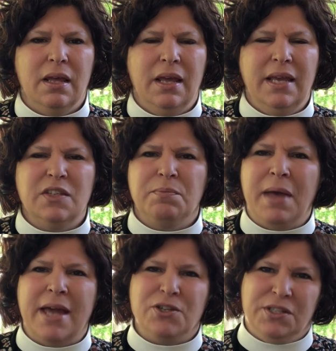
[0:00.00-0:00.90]
His
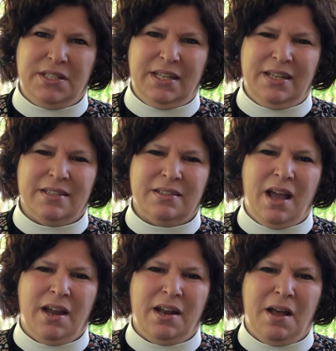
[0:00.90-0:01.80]
majesty is
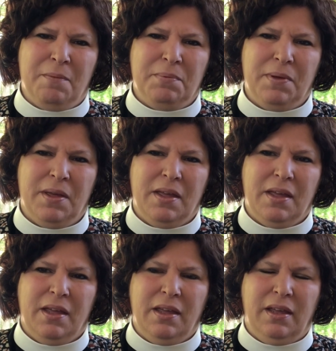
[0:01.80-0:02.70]
tied up
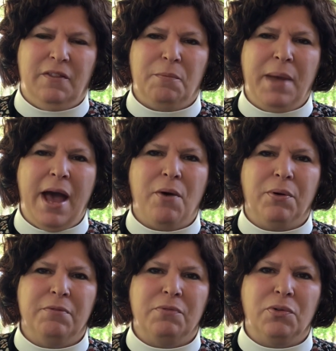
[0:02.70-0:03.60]
in the power
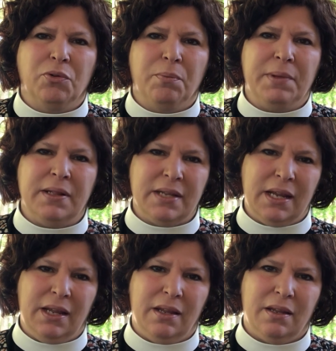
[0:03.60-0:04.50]
of
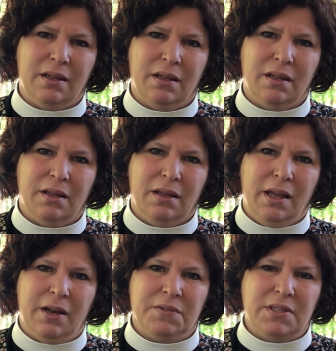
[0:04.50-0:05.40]
vulnerability
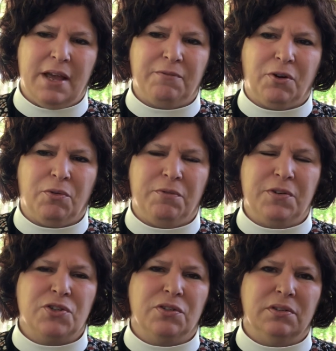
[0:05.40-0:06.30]
and of
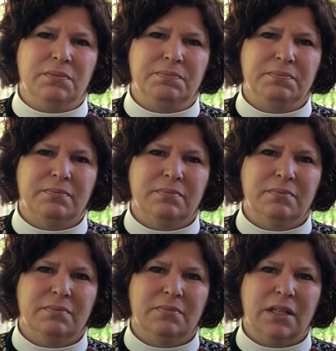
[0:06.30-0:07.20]
sacrificial
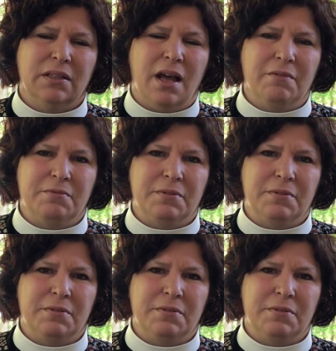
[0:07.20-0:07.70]
love.